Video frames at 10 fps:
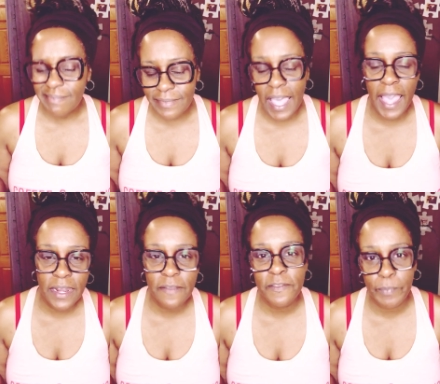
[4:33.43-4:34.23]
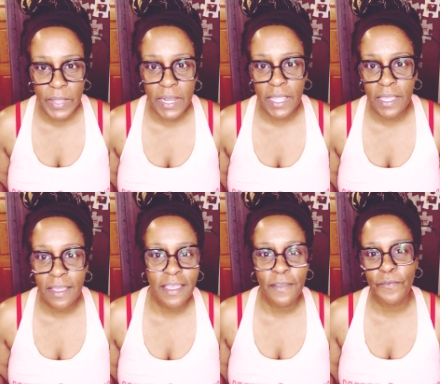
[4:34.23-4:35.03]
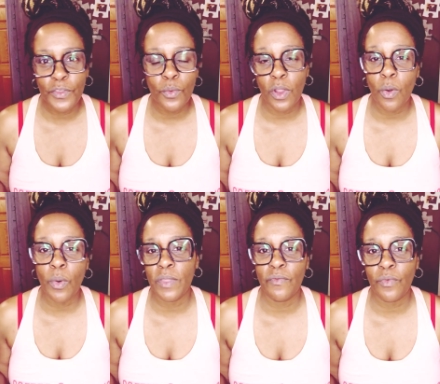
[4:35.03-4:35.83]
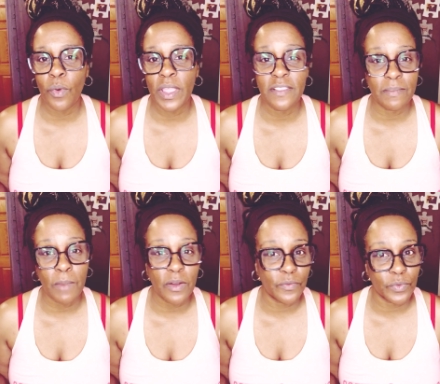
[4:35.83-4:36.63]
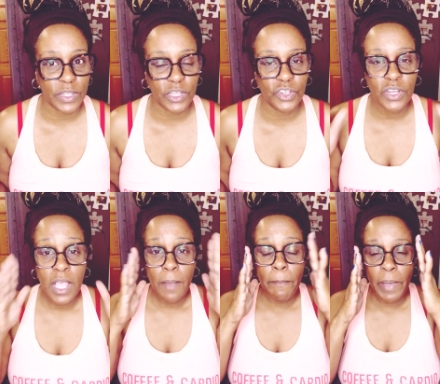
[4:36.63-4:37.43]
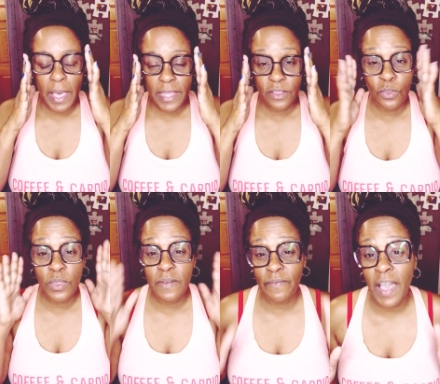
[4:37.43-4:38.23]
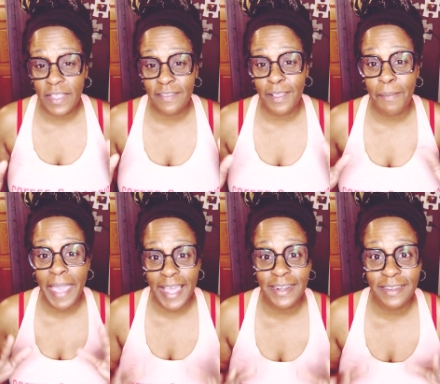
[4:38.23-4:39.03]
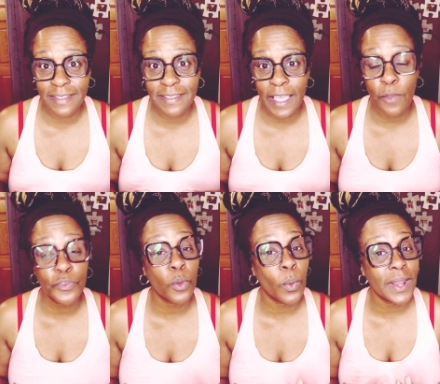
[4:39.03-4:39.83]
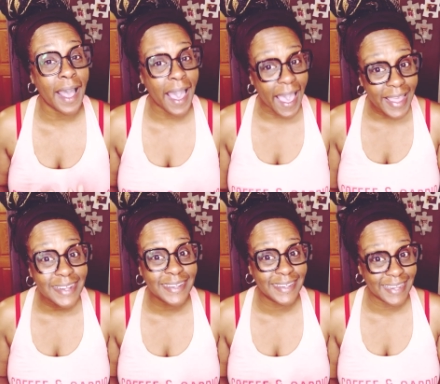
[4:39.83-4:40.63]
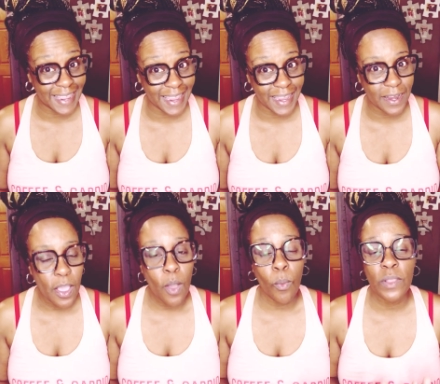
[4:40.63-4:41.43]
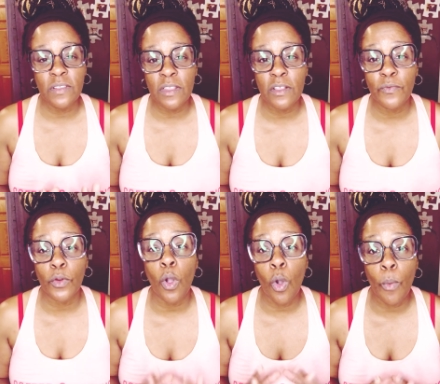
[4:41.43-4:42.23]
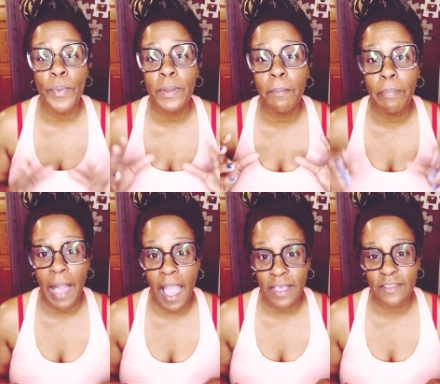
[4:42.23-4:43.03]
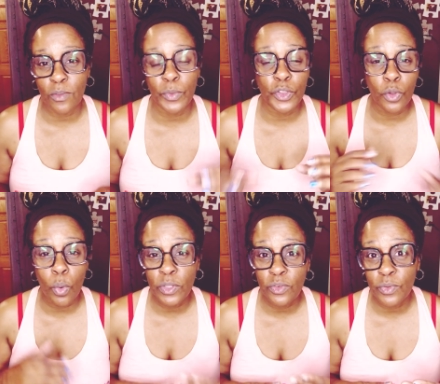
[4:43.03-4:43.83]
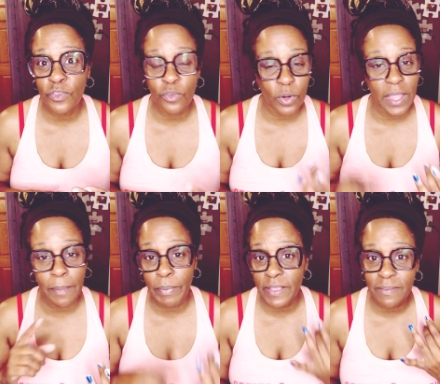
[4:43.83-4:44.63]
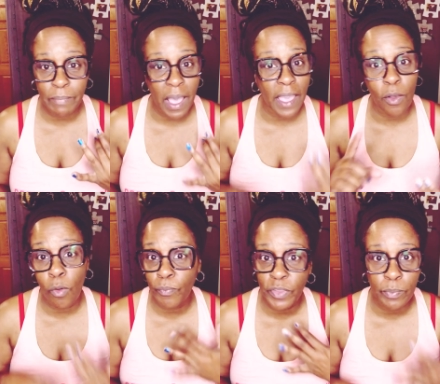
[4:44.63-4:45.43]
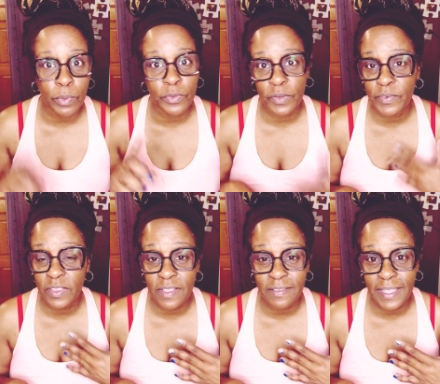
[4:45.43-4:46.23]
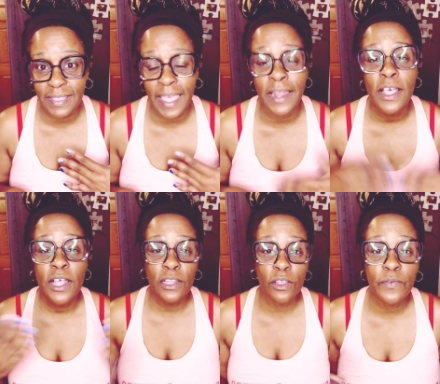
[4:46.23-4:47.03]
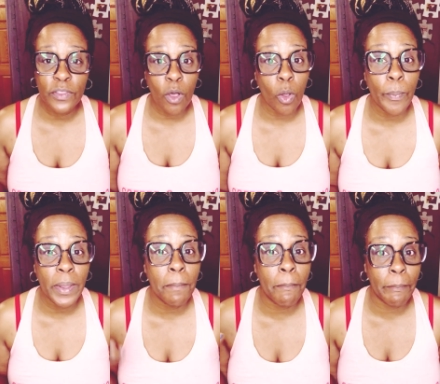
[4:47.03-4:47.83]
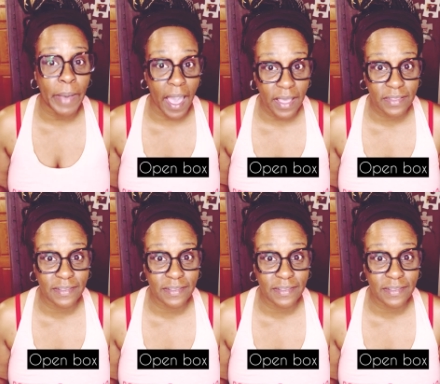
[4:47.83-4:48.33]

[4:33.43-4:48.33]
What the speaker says: kind of spendy if you are going for a smart fridge, but you can find some at a discount. So what I did was look for open box. So when you're going to a store like Best Buy, Home Depot, different things like that, look for the open box